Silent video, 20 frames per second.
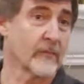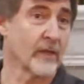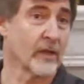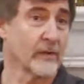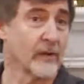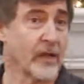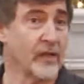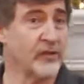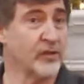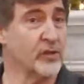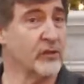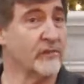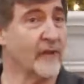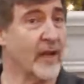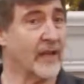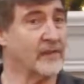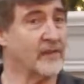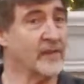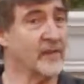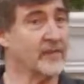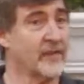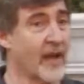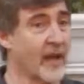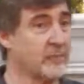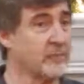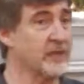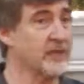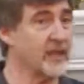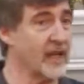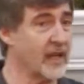right? So you've got these
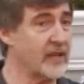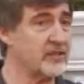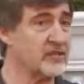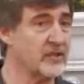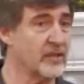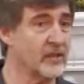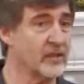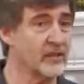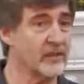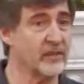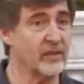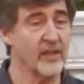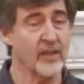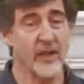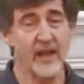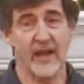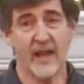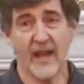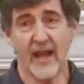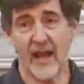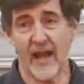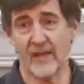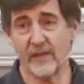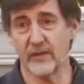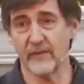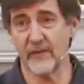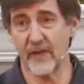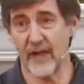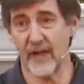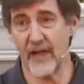obligations and
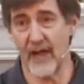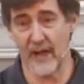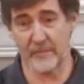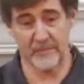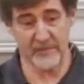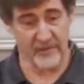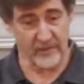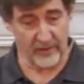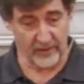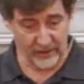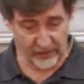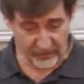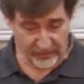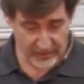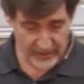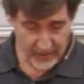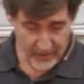you've got options.